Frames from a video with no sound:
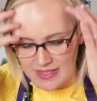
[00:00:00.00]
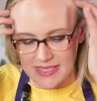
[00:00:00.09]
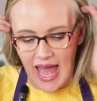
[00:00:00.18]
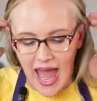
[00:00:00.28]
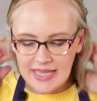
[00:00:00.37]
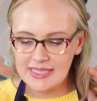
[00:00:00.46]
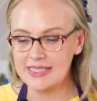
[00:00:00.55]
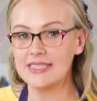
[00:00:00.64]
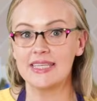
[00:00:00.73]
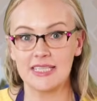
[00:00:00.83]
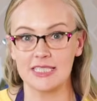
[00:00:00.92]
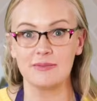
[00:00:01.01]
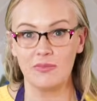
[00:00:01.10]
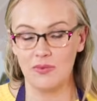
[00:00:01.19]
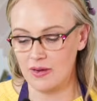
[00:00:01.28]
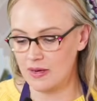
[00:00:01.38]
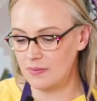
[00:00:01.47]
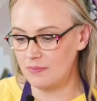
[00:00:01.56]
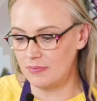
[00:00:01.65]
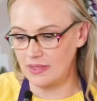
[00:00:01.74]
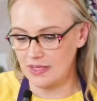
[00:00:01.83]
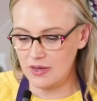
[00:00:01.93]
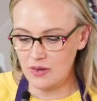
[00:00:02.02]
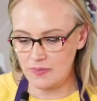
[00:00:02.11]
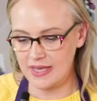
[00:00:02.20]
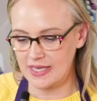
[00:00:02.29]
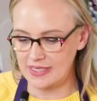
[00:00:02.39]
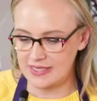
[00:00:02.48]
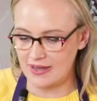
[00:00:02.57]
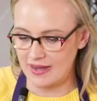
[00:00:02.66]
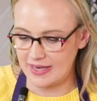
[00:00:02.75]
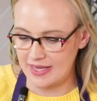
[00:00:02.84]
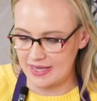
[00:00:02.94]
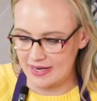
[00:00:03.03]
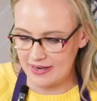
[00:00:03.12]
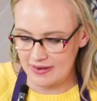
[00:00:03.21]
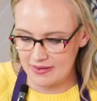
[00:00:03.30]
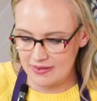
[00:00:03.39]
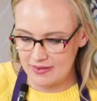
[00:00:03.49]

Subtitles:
Let's add 6 more blue beads on here.